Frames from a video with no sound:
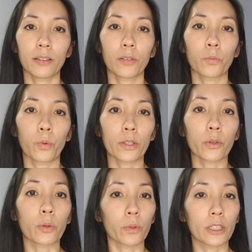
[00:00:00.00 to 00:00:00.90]
What you
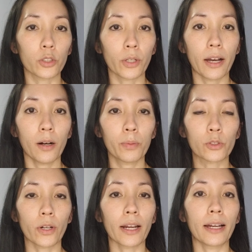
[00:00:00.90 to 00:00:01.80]
can really do to help with
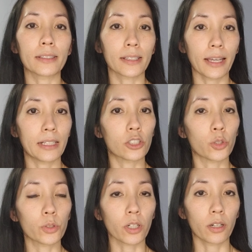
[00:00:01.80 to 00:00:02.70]
dry eyes, again, is
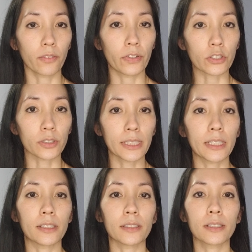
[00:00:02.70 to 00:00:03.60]
using artificial
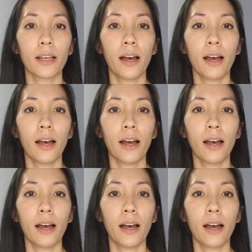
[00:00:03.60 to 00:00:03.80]
tears